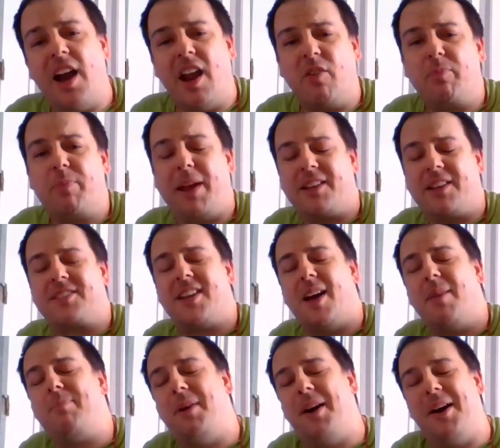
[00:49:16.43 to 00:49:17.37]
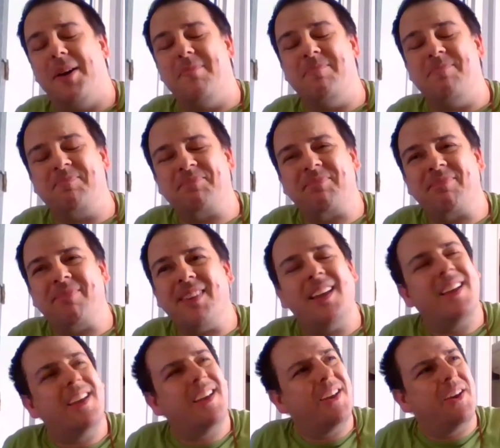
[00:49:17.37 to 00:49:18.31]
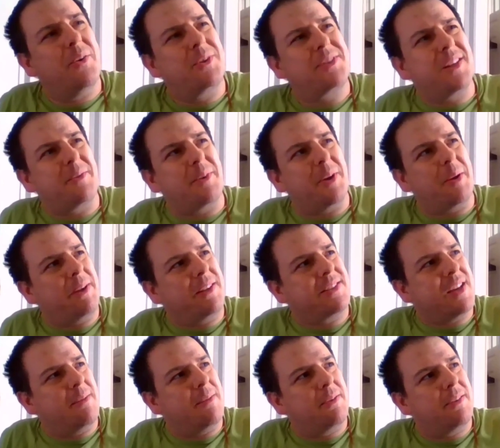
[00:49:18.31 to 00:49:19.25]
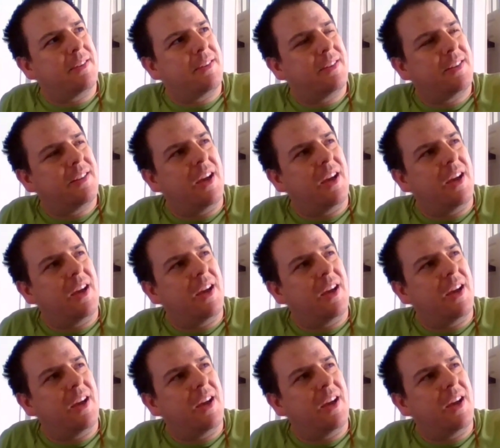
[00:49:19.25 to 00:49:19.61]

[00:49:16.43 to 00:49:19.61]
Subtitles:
and I've picked up, what's the other one I picked up?